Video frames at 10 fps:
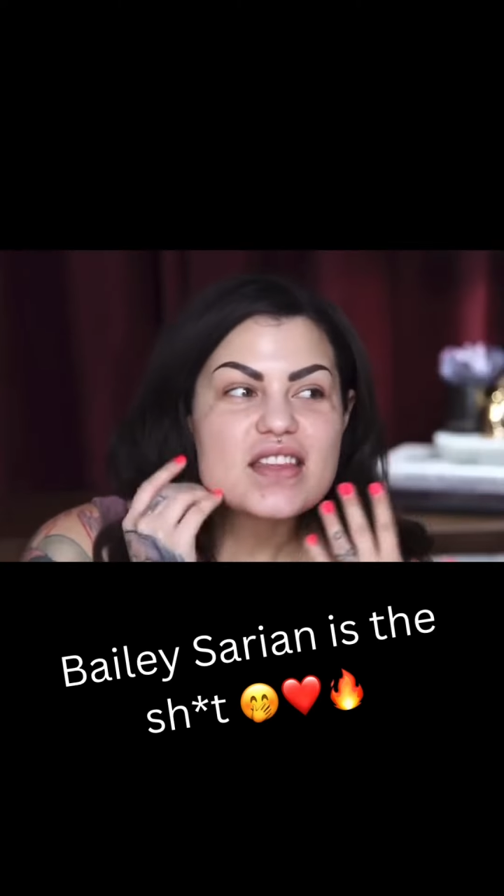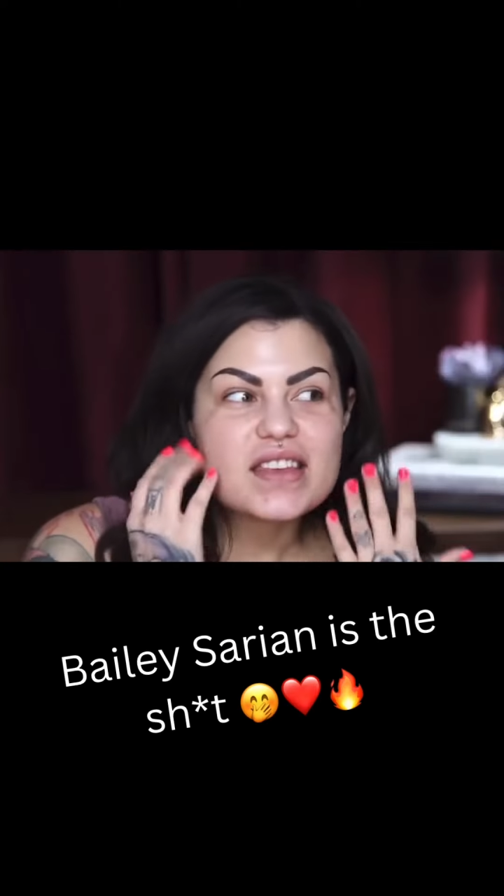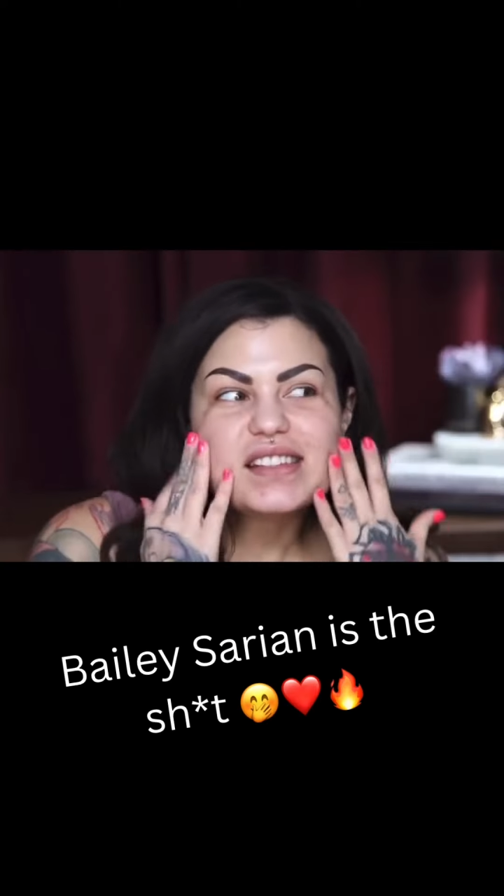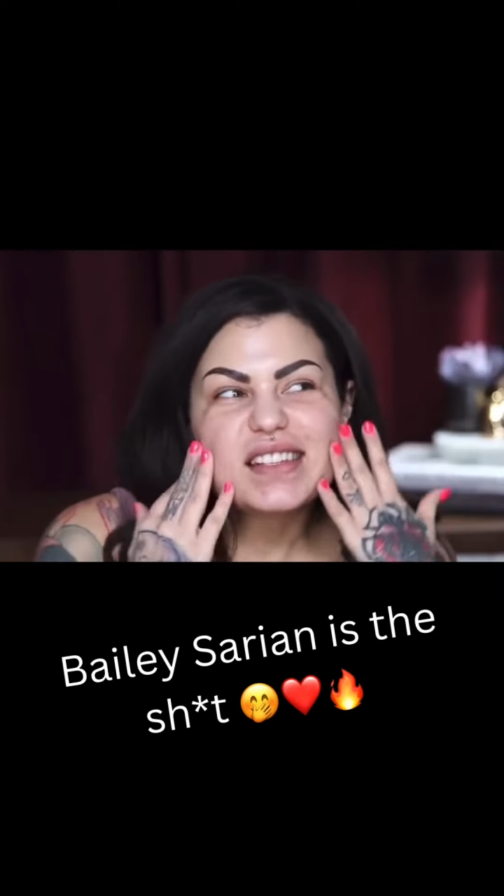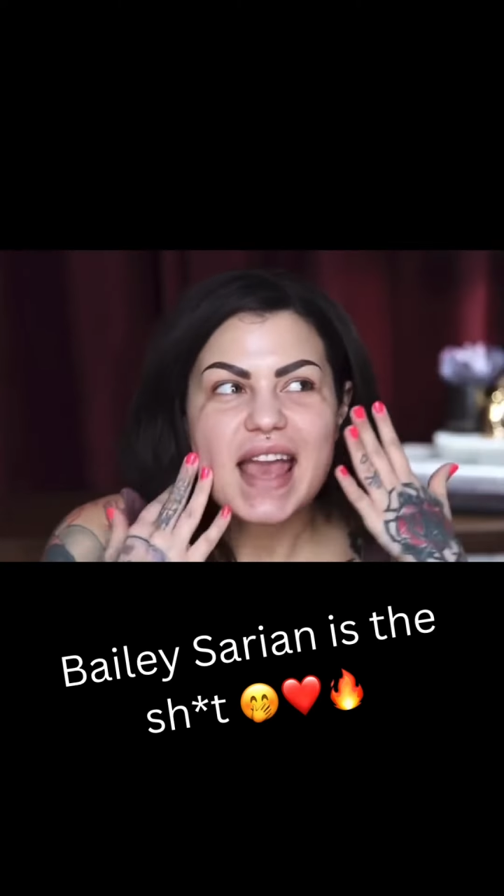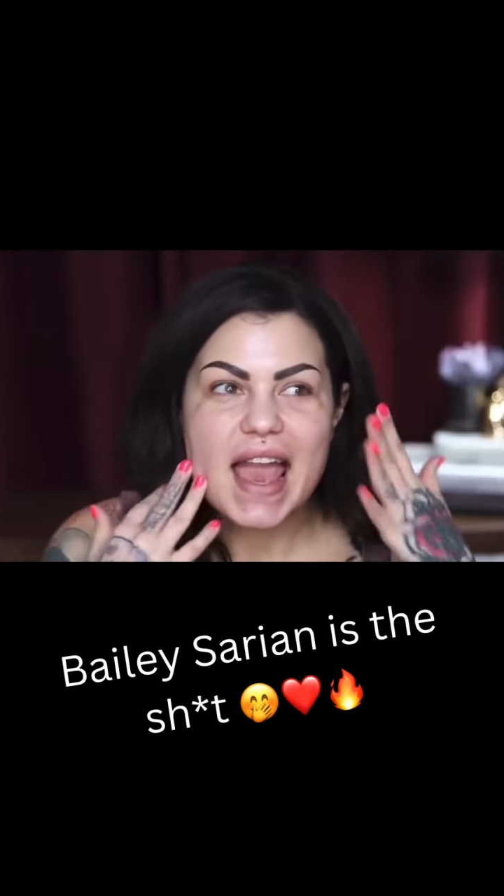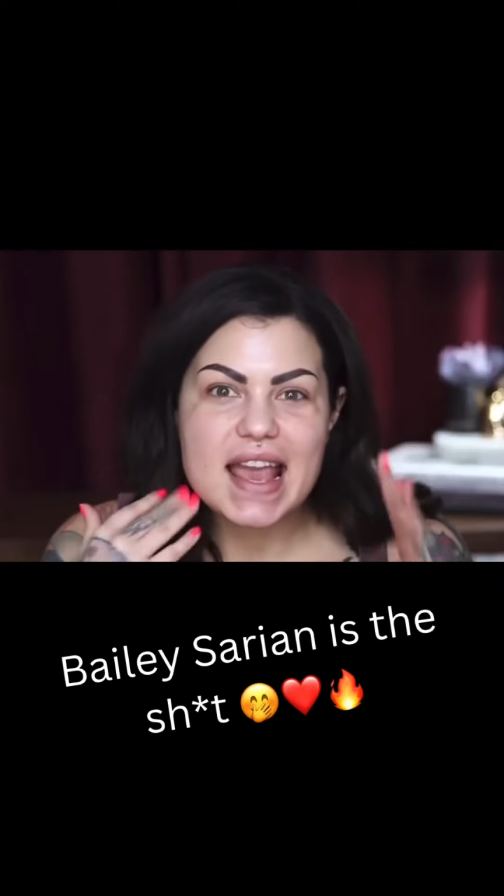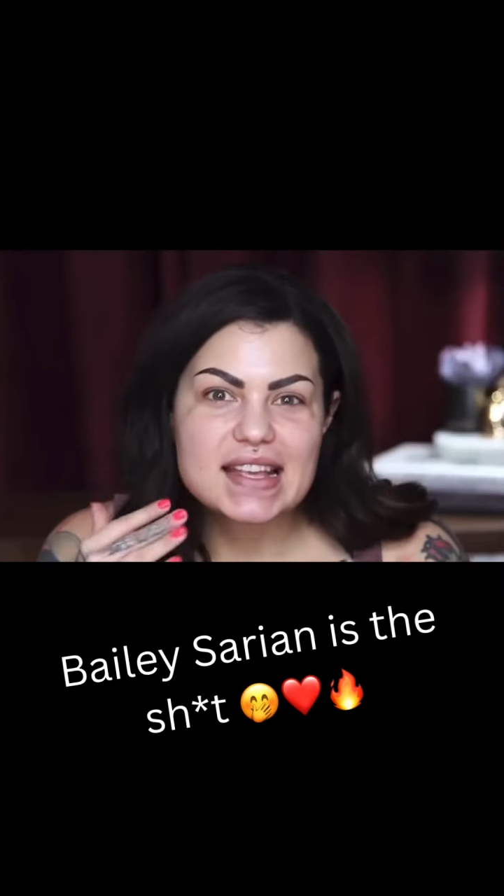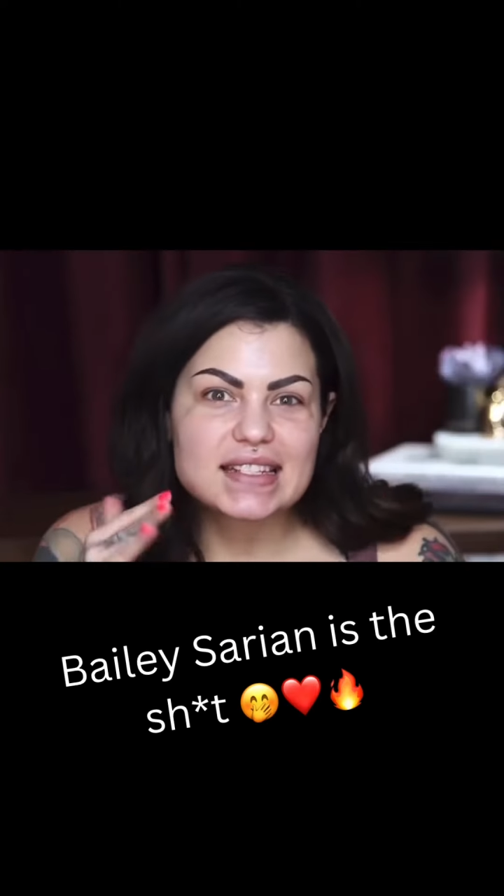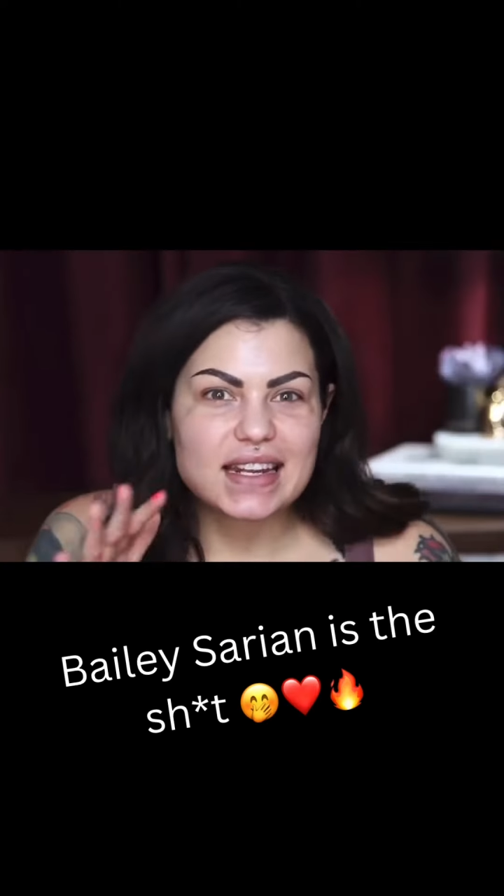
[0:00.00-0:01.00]
this
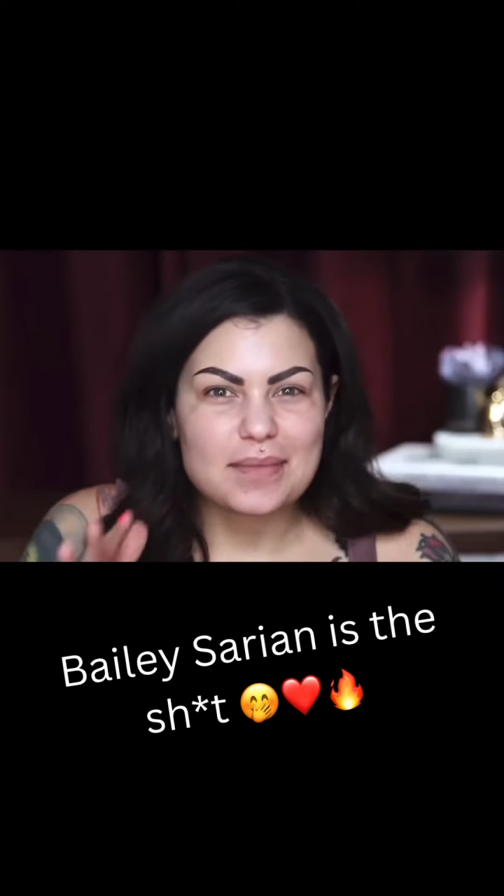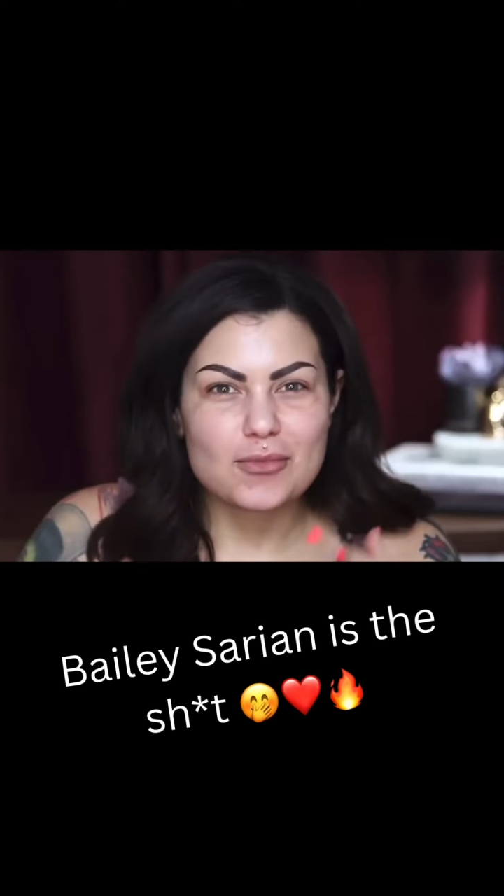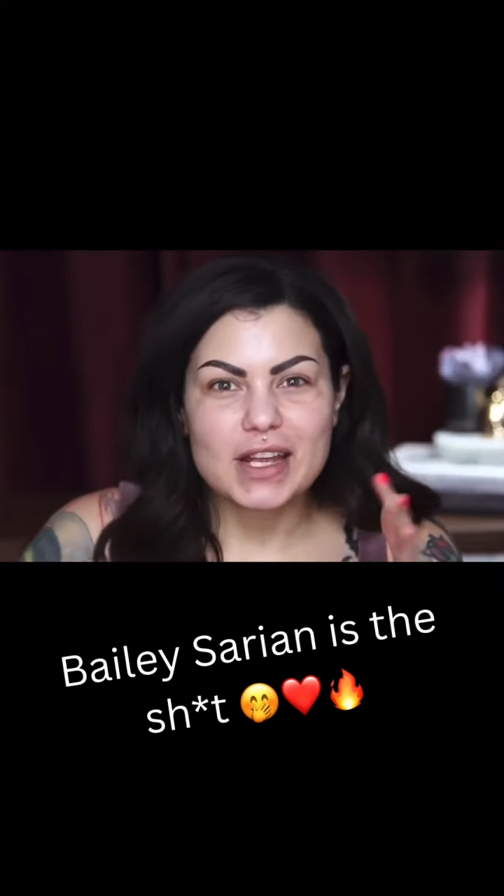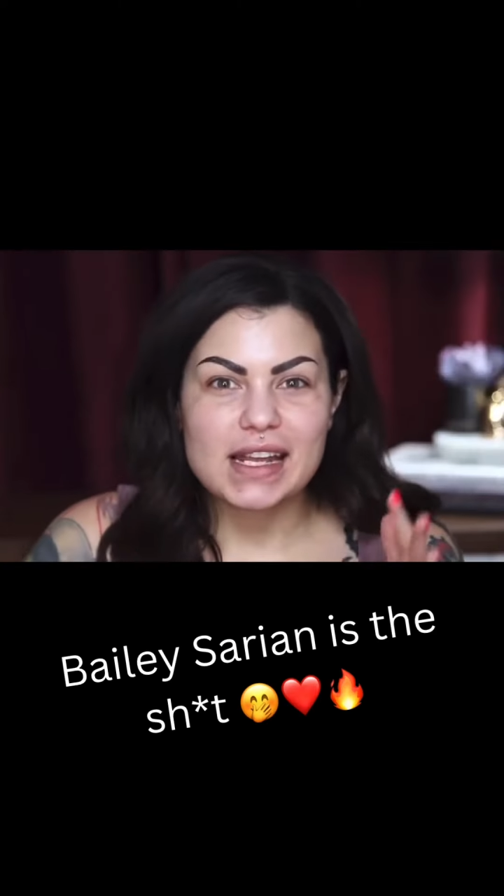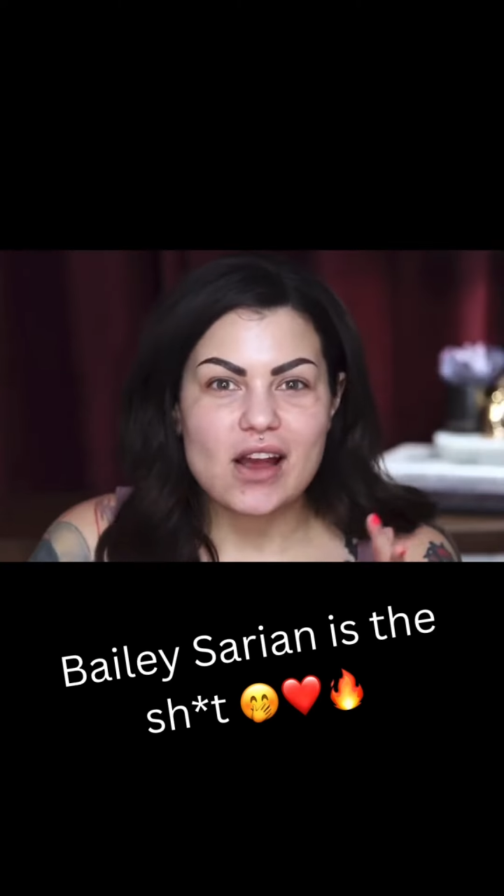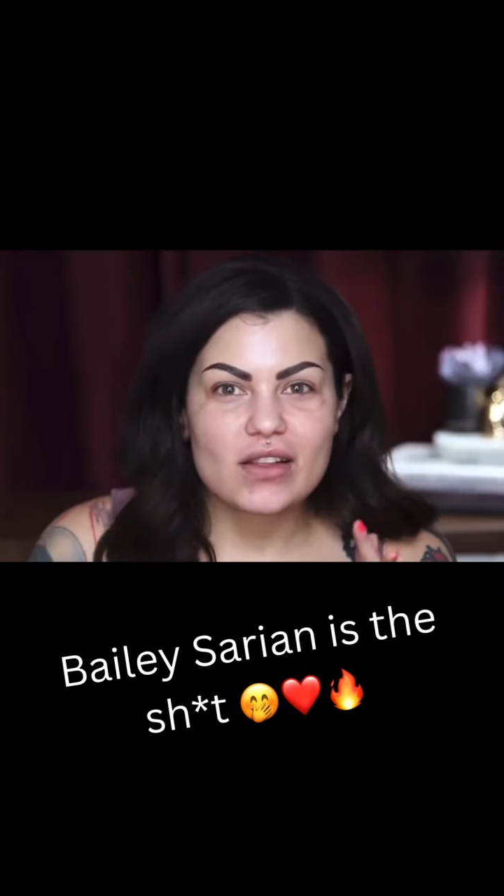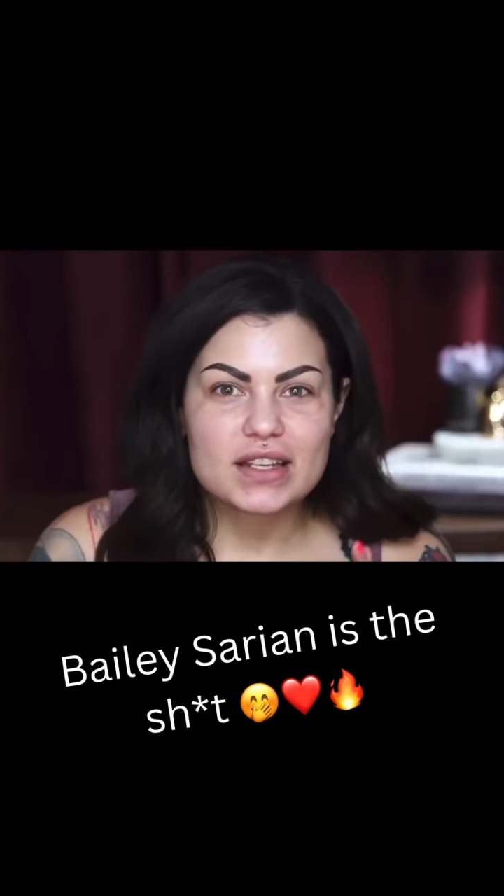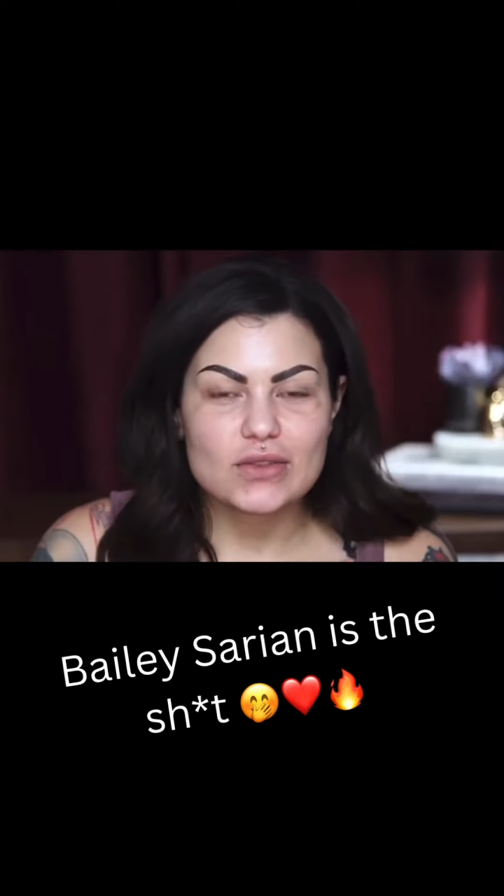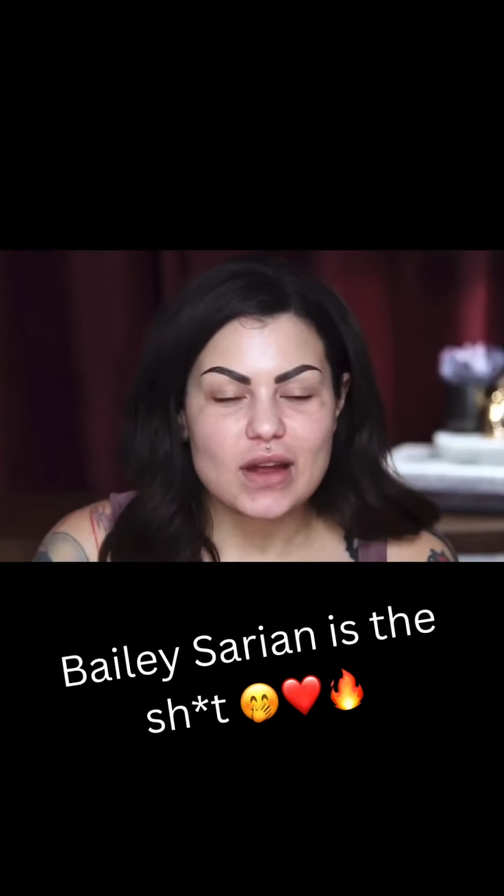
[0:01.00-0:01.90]
case and I'm reading all into